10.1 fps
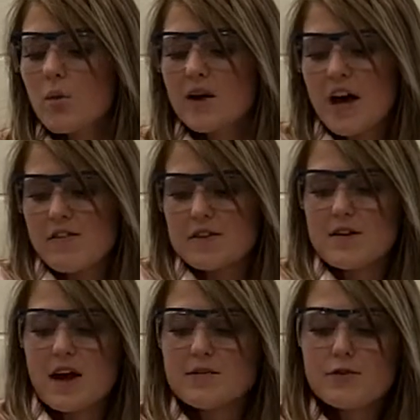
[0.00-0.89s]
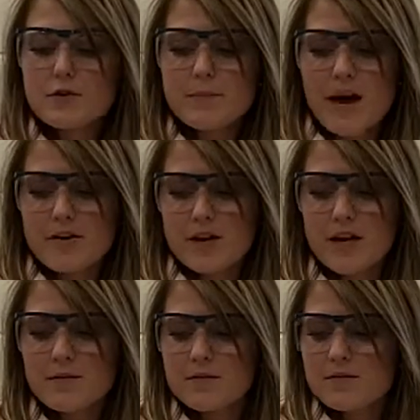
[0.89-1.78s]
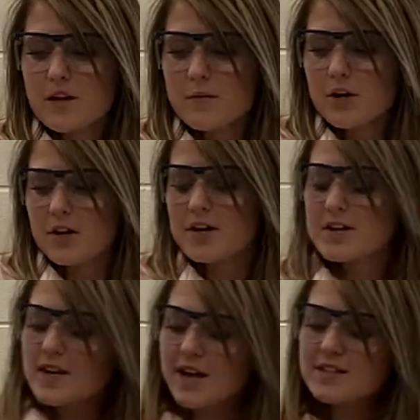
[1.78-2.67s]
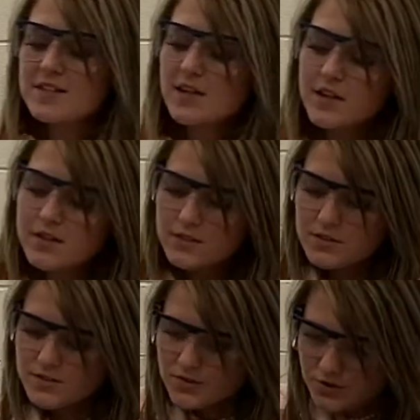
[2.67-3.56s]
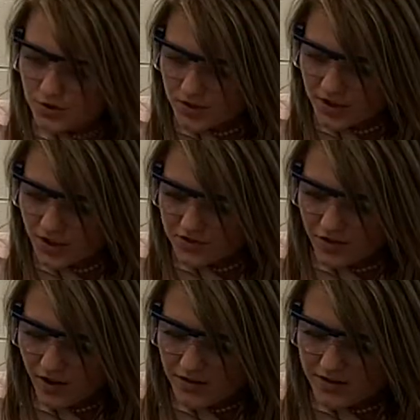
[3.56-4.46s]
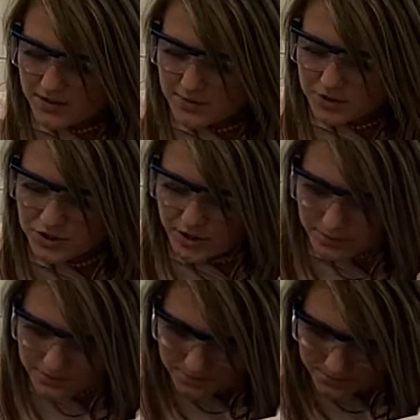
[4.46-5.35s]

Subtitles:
We have a 9-volt battery that we are connecting to the electrolysis machine.